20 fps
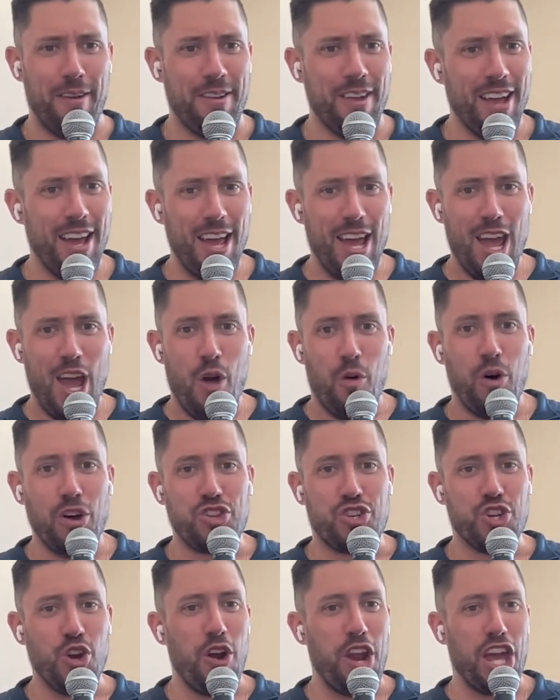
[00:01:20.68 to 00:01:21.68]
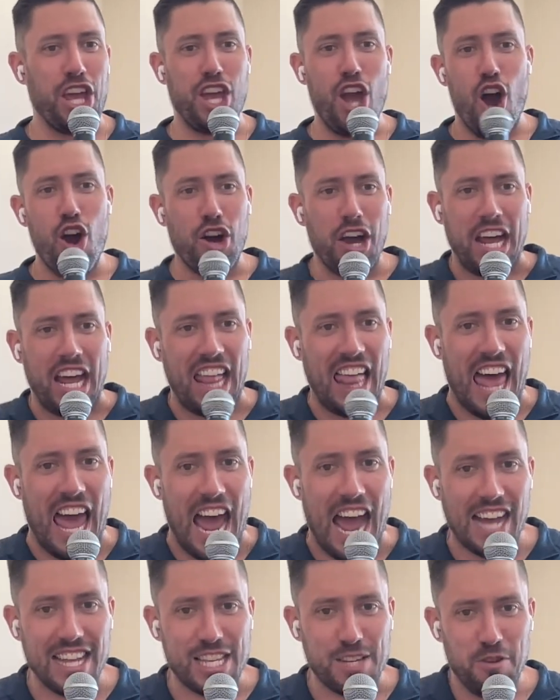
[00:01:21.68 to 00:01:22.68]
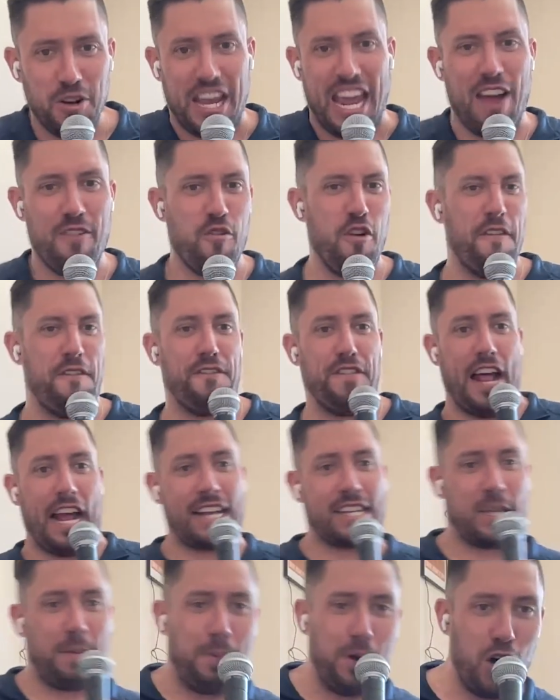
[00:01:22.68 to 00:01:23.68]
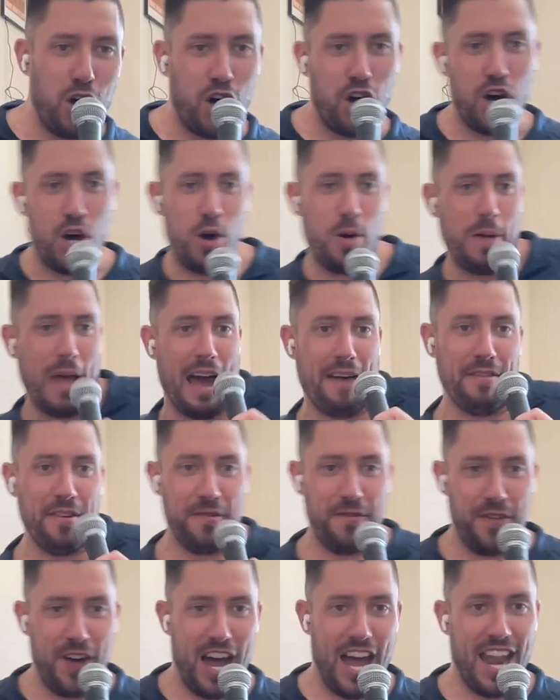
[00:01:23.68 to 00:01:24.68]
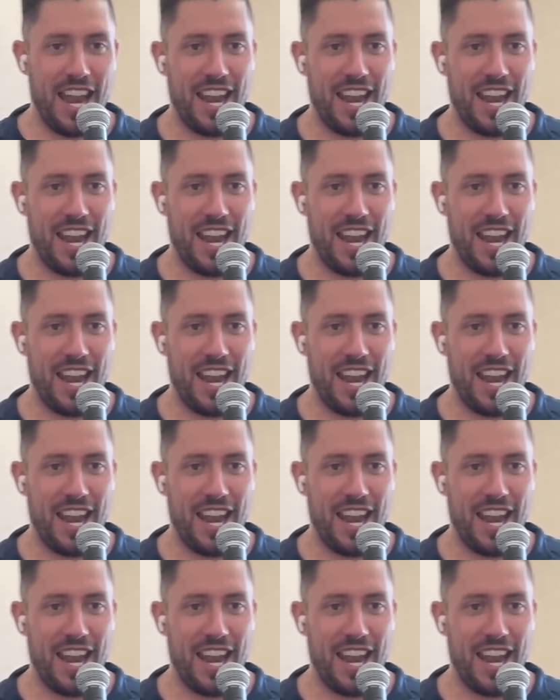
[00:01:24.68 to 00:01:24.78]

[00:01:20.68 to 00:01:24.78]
dude, we'll join a yoga class. We'll get real flexible. Now, listen, you would